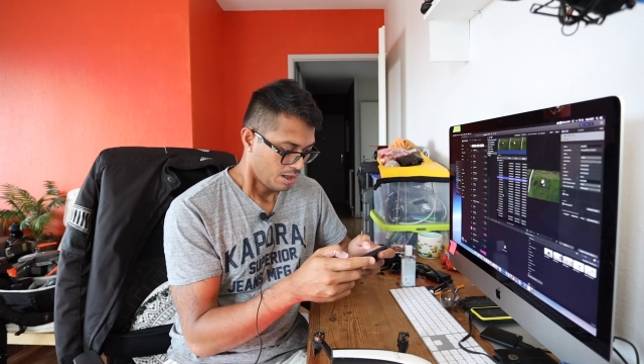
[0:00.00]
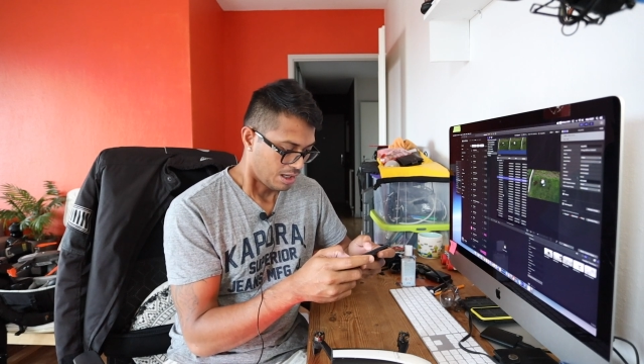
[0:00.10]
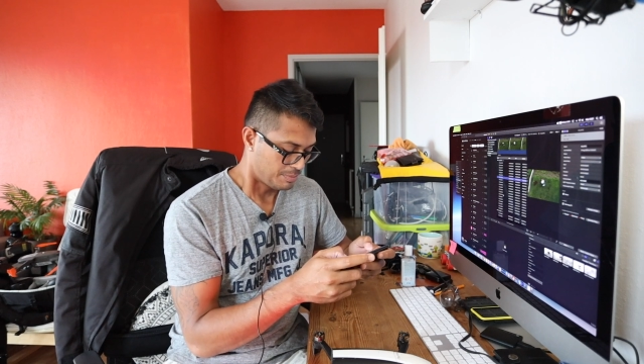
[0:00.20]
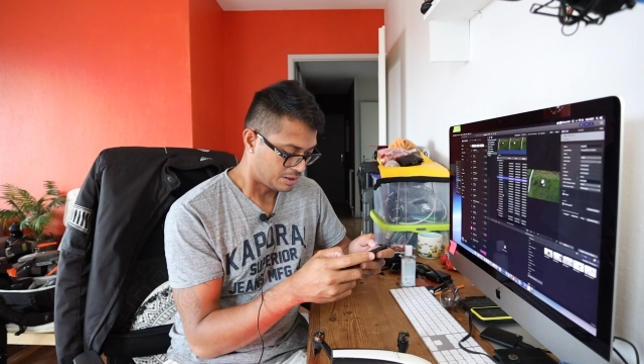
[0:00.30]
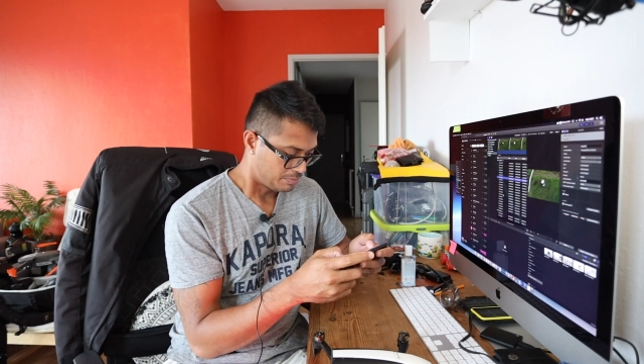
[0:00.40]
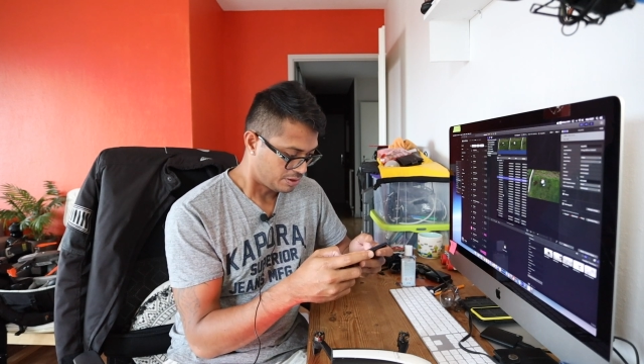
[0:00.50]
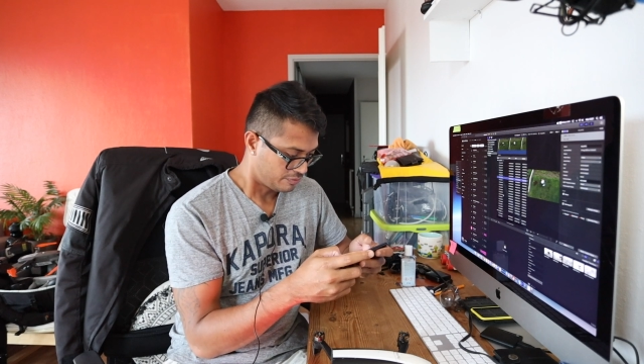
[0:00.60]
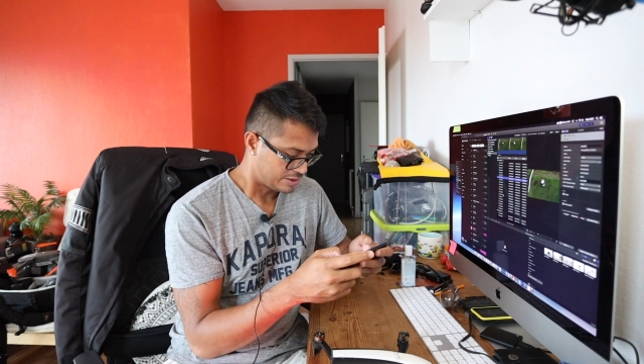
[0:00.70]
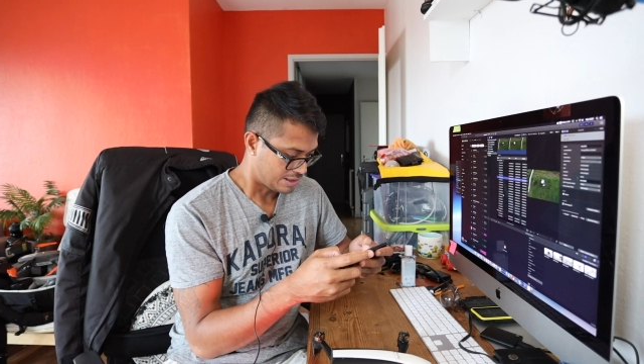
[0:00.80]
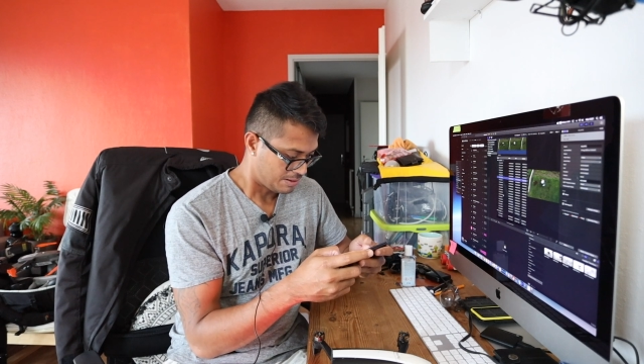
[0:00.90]
I'm in a bit of
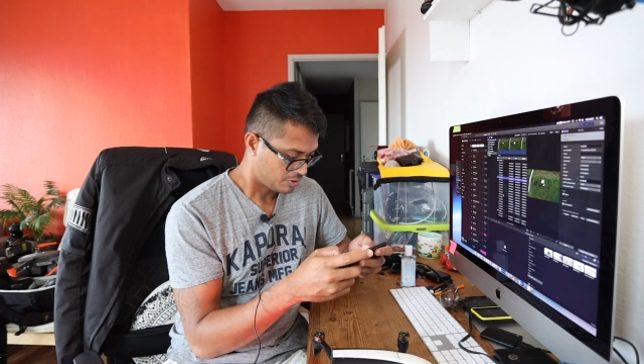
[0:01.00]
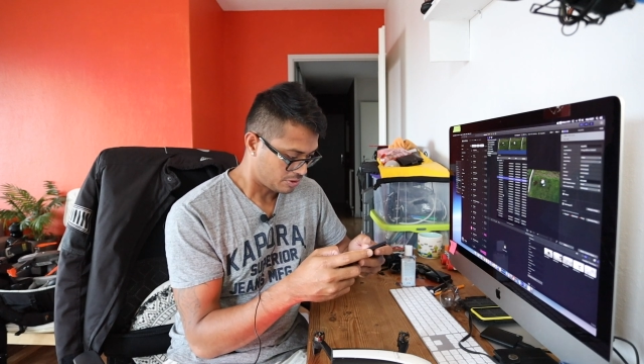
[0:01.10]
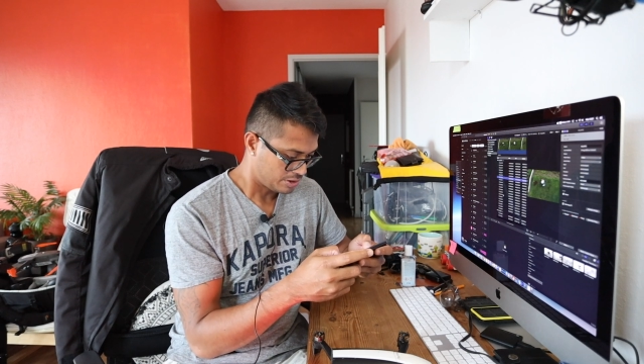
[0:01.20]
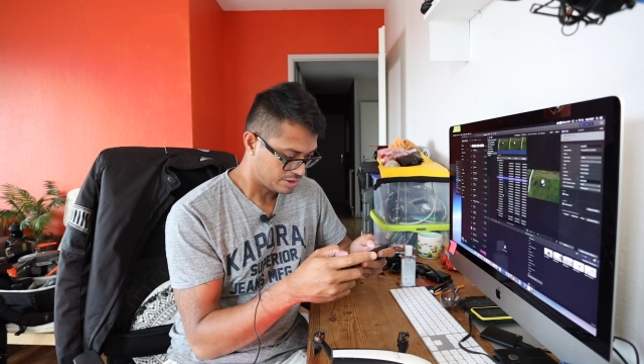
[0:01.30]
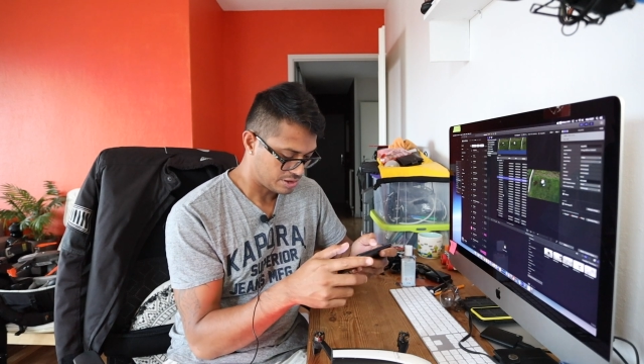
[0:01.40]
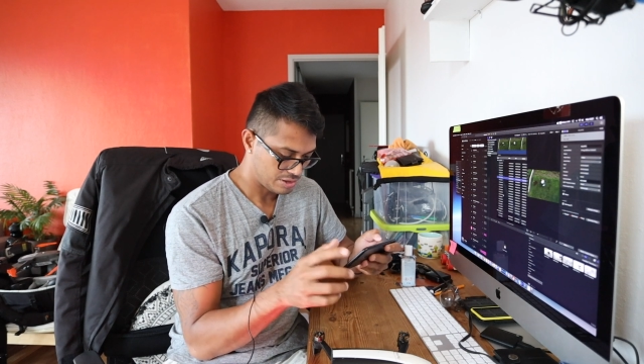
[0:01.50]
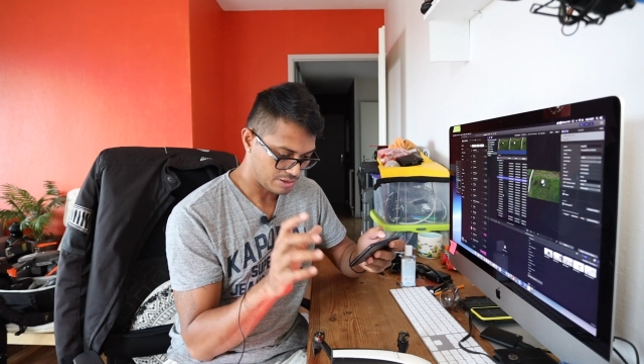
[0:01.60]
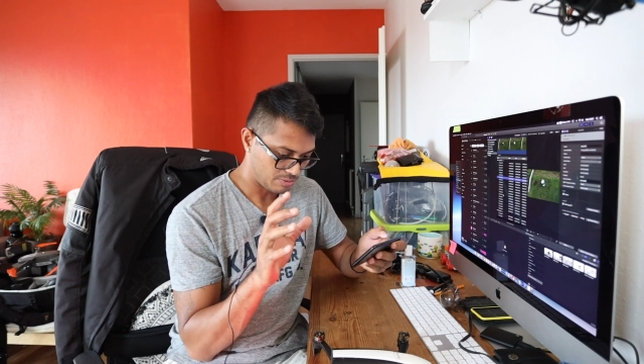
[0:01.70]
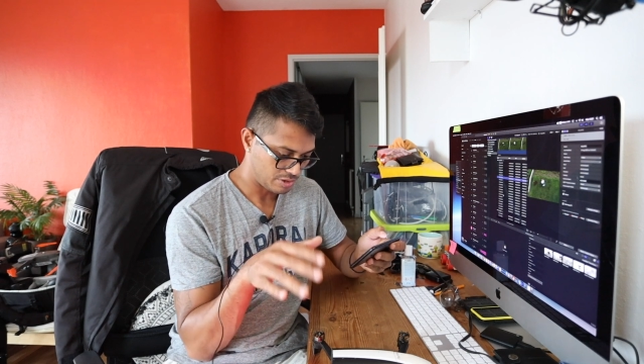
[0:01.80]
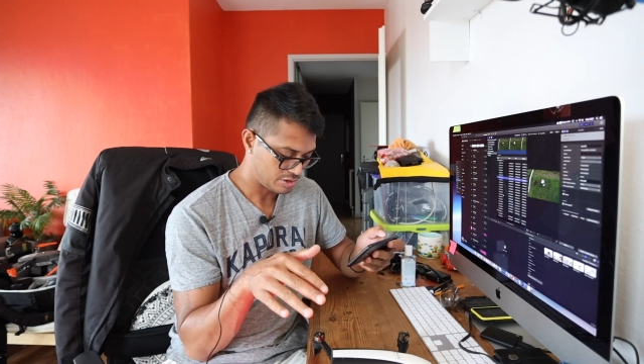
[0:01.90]
a time crunch, so
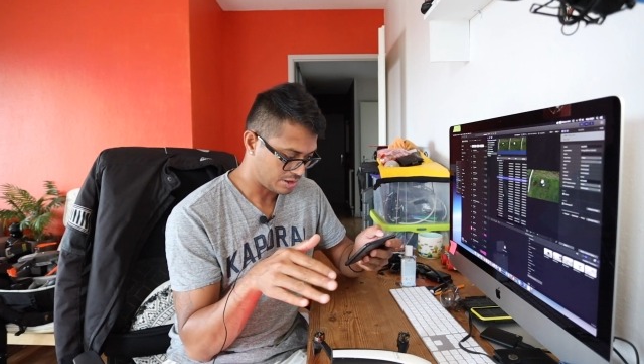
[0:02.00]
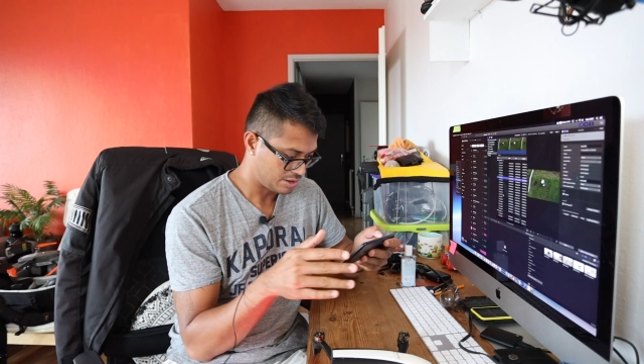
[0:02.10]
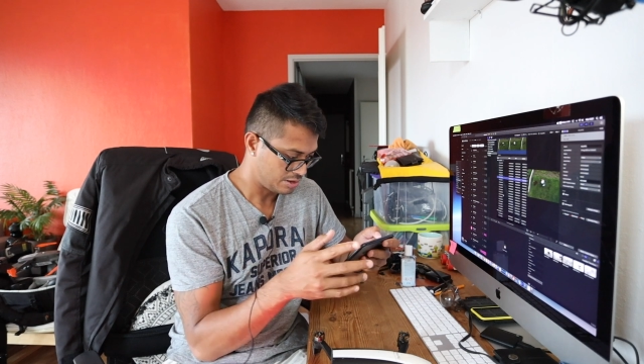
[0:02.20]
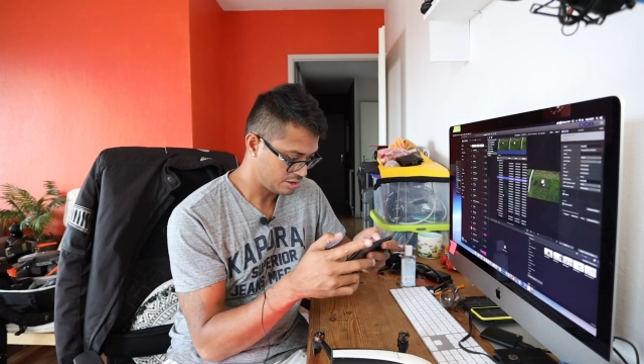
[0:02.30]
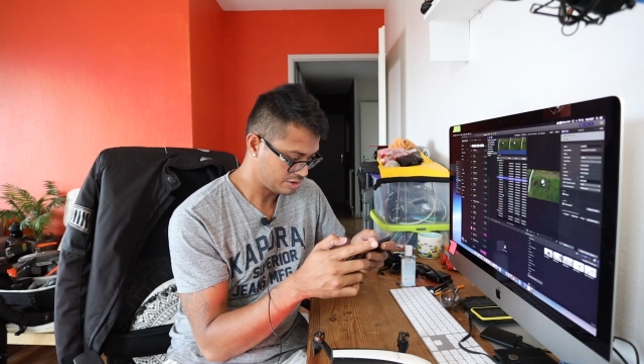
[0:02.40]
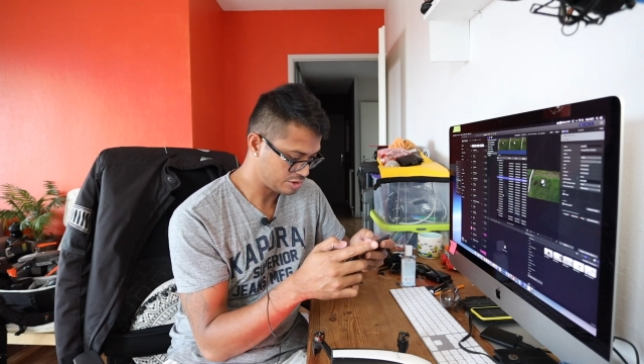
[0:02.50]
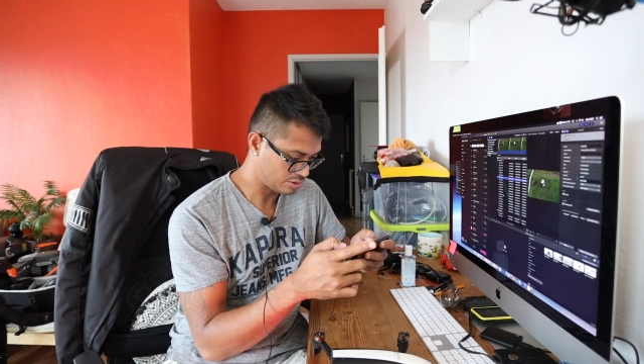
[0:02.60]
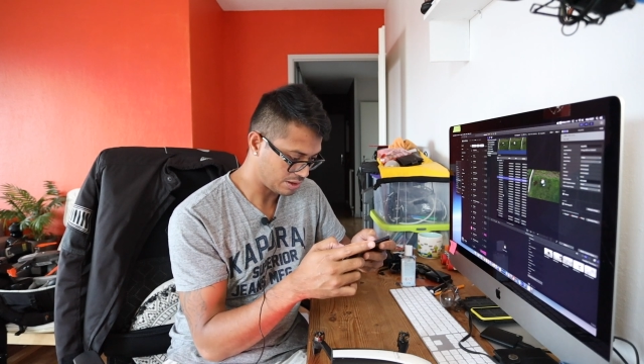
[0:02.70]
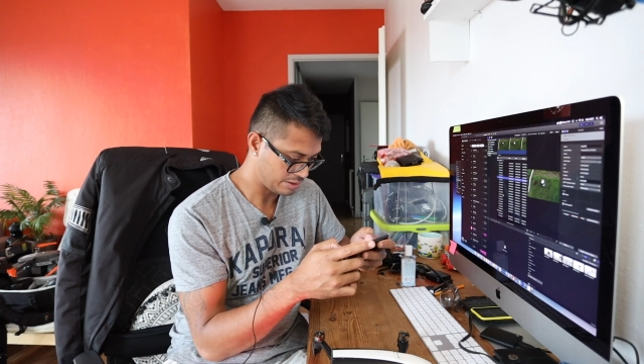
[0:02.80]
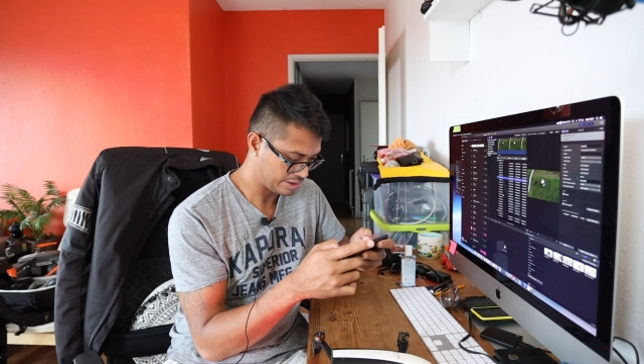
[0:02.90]
I'm going to try and sort
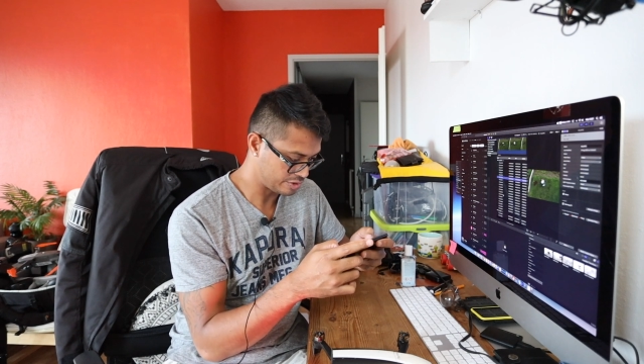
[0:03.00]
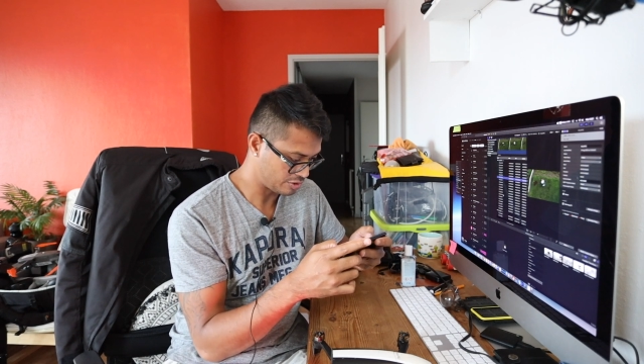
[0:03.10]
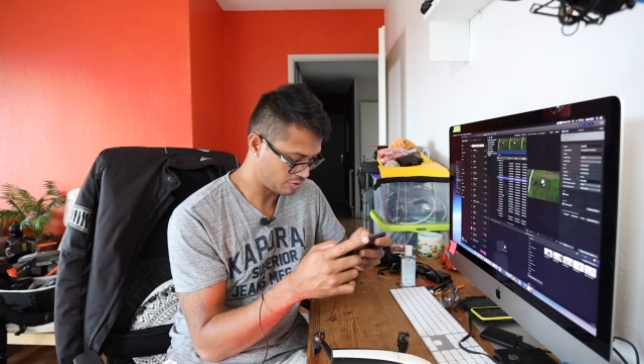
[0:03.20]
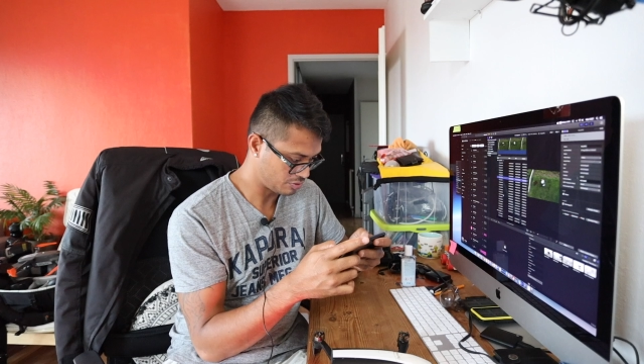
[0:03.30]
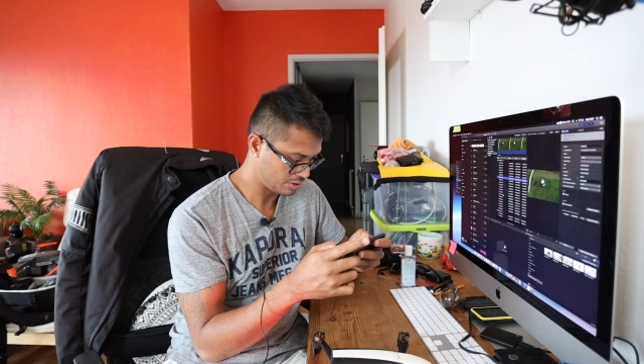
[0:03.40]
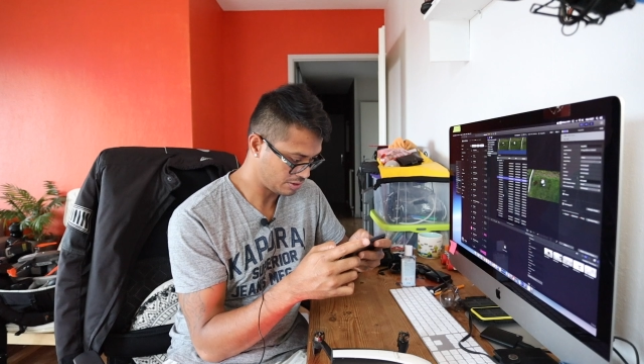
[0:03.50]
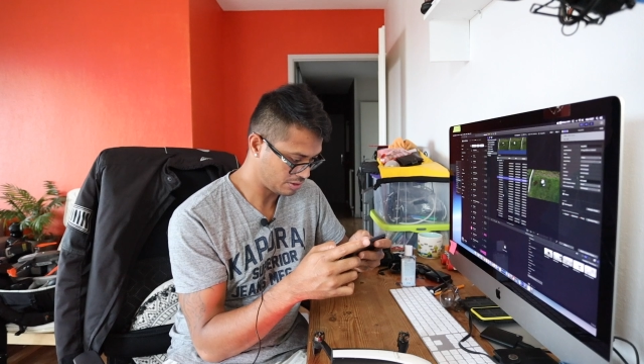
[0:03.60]
out his drone